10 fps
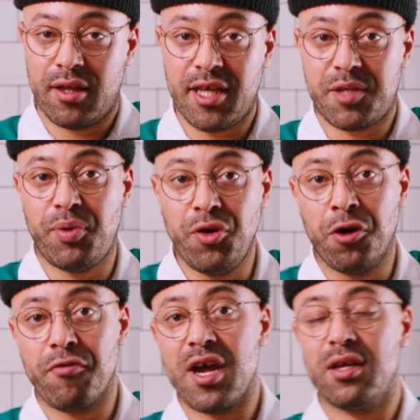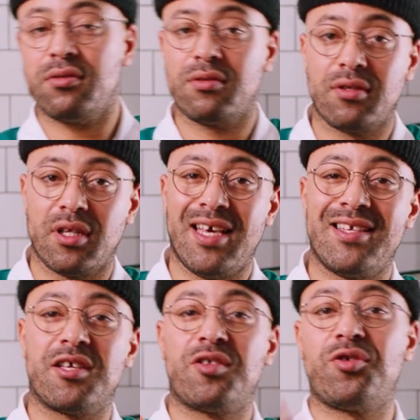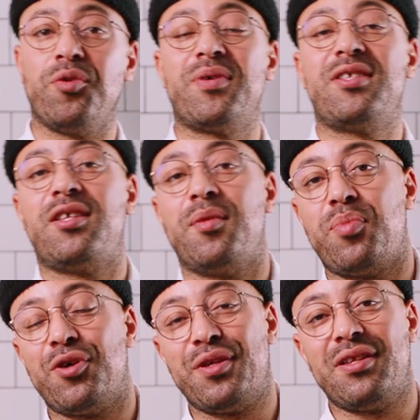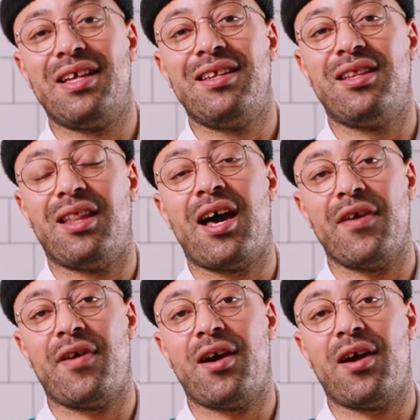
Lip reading: This puree is a super simple life